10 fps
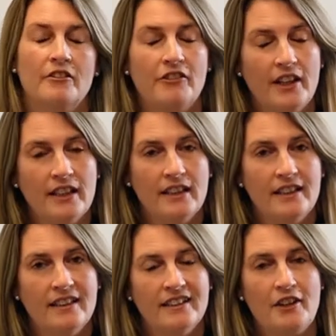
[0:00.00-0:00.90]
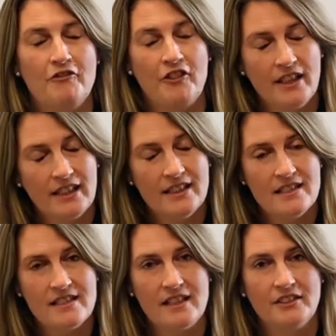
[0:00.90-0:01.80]
Finally, their
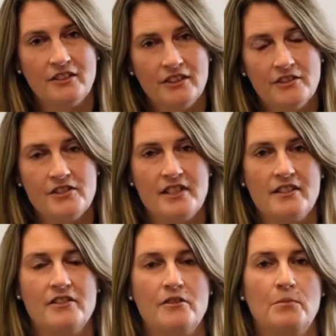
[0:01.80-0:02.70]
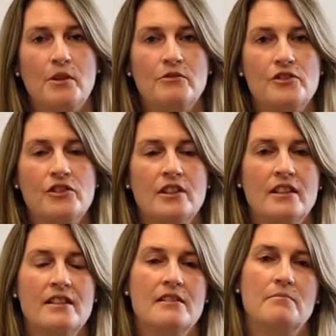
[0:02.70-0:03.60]
friendliness and their learner-centred approach
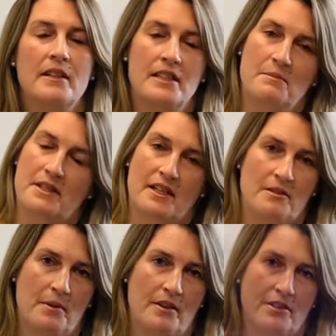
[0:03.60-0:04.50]
makes them stand apart.